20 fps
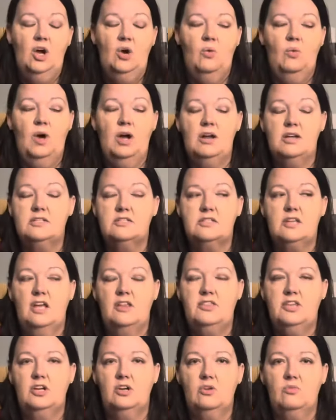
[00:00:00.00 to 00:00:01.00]
was
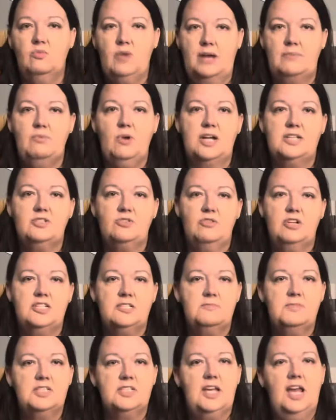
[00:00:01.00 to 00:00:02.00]
their Redbreast
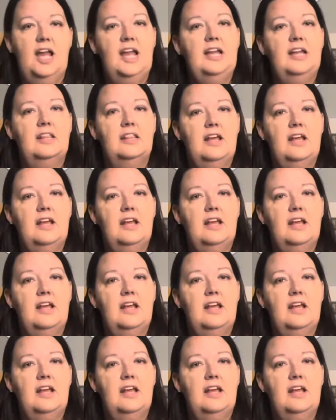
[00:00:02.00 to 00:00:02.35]
Christmas Cake.